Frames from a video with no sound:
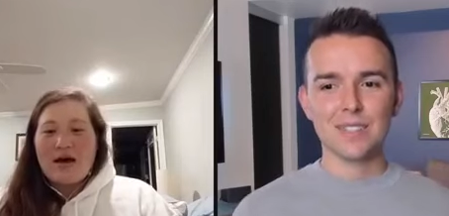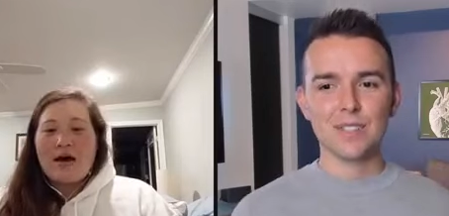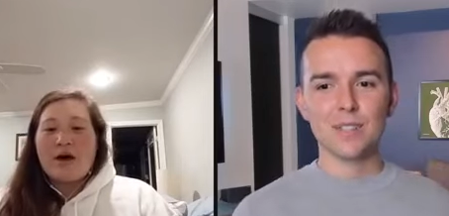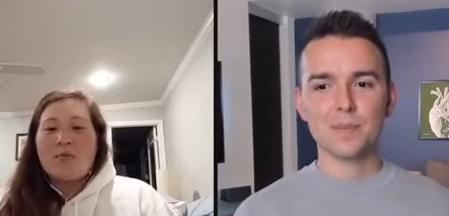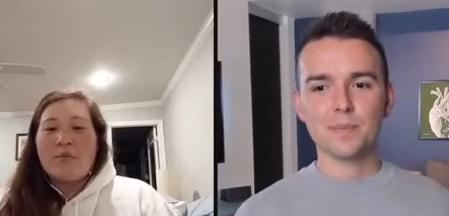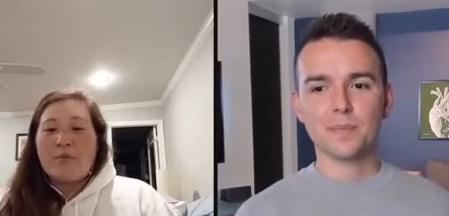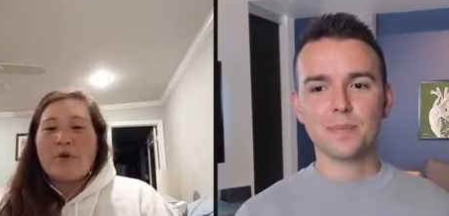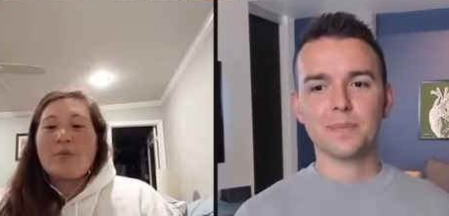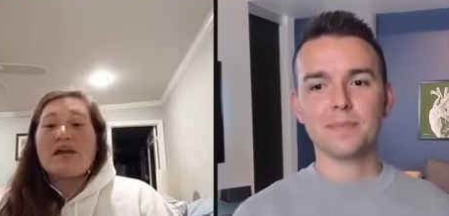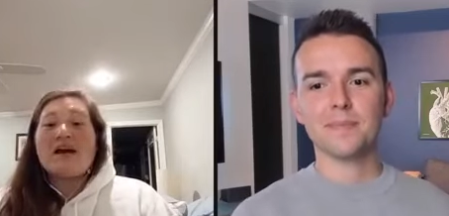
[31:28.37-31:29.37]
Speaker 1: Um,
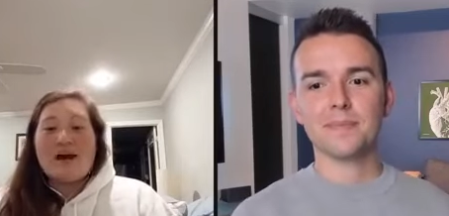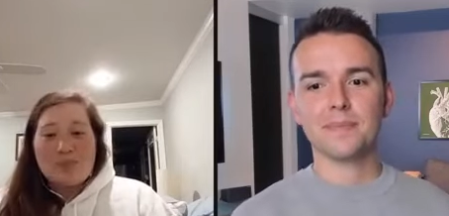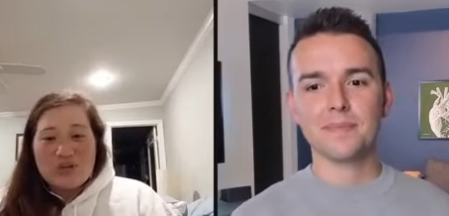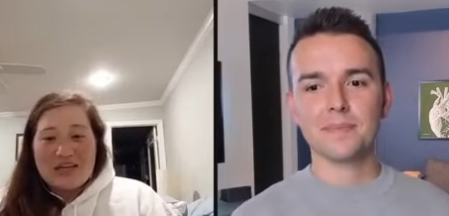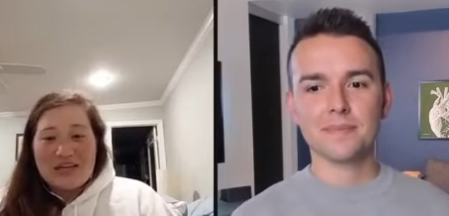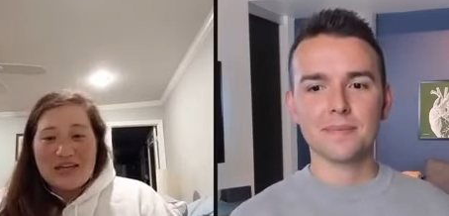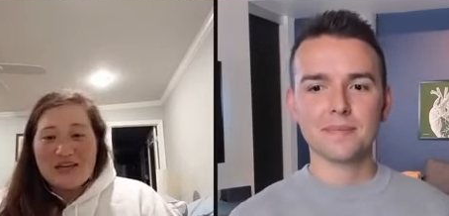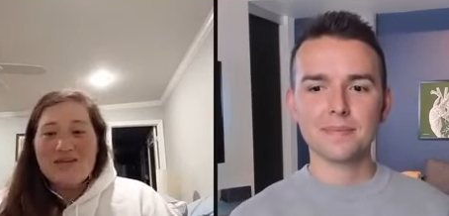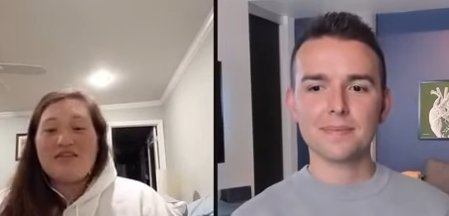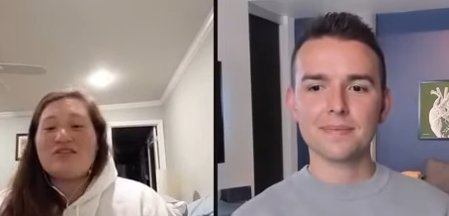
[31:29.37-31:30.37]
but my
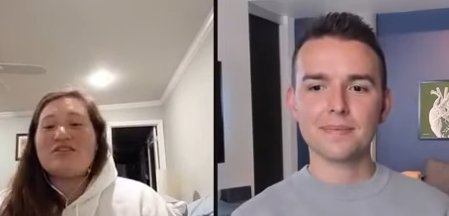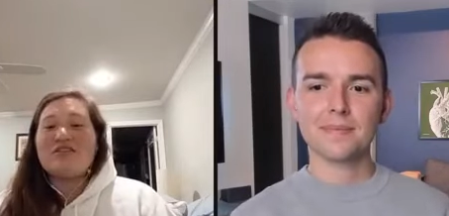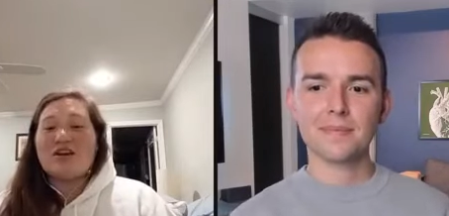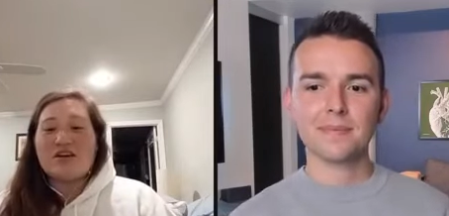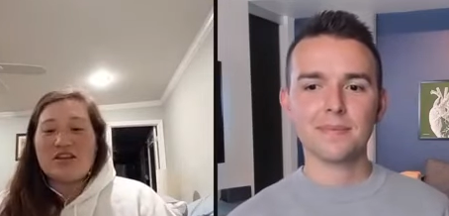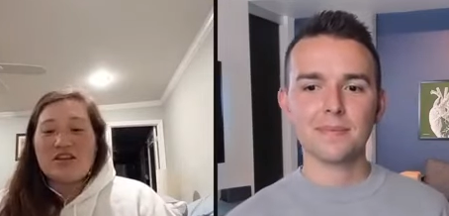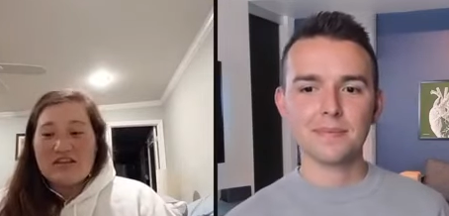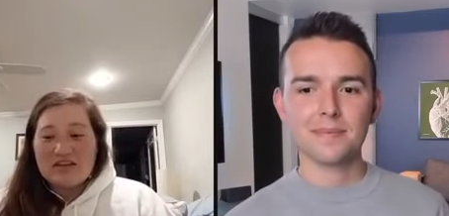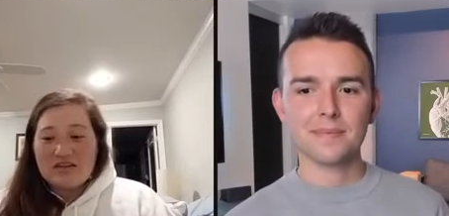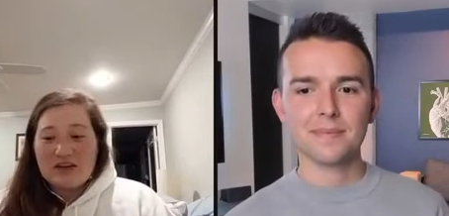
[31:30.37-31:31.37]
company just started
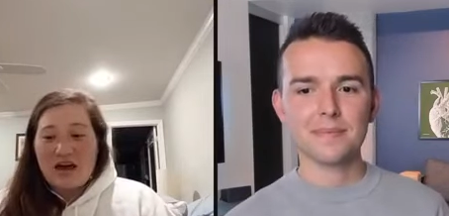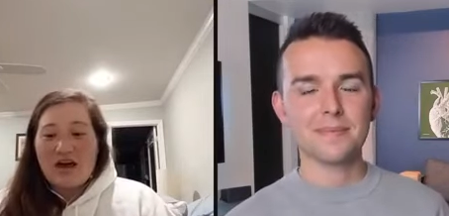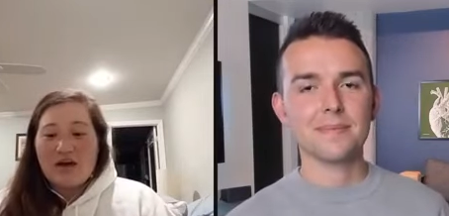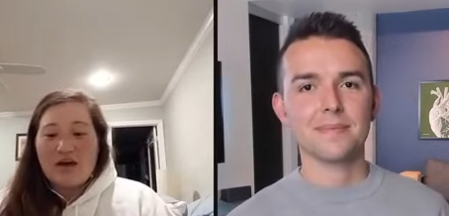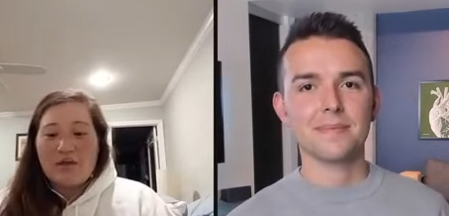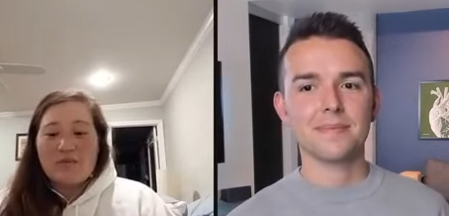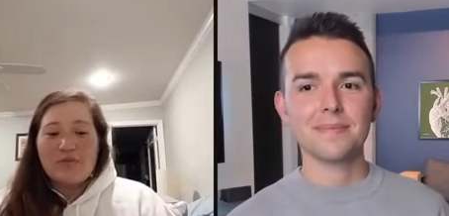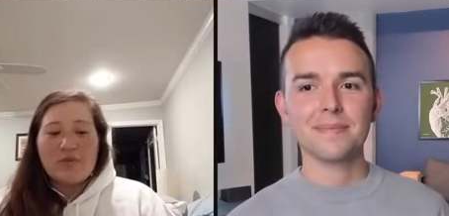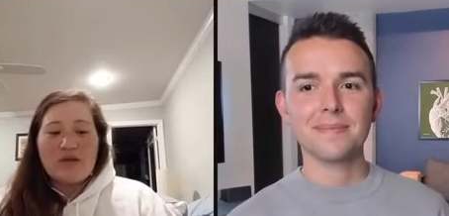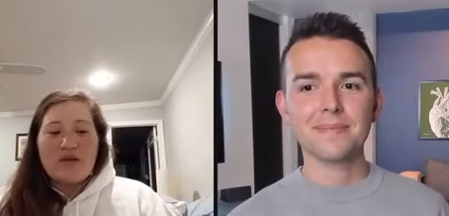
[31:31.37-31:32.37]
this um,
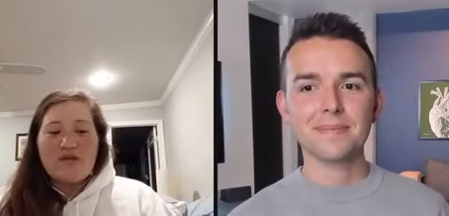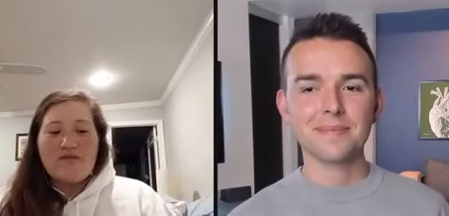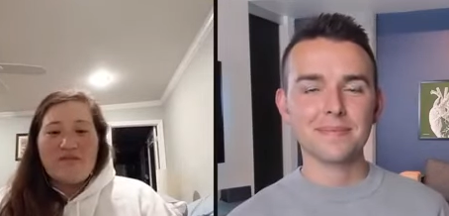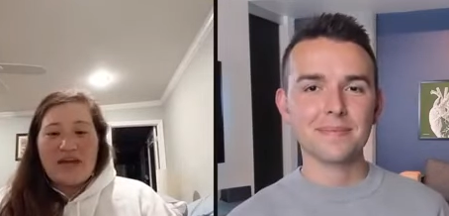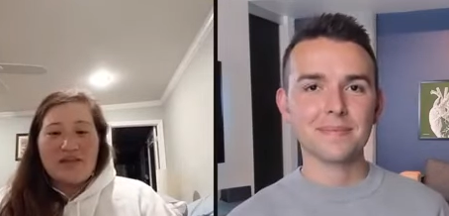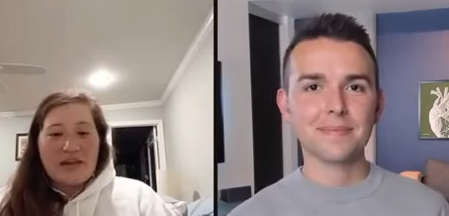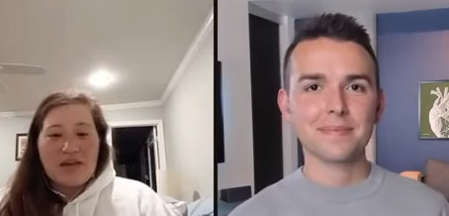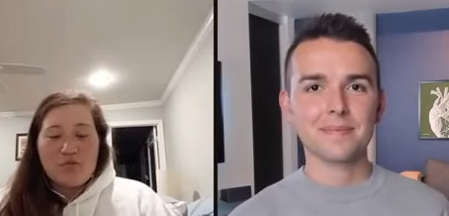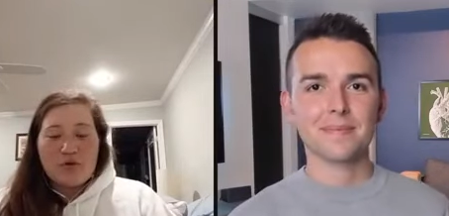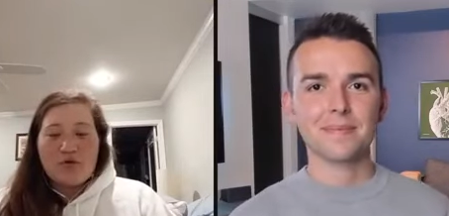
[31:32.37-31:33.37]
valet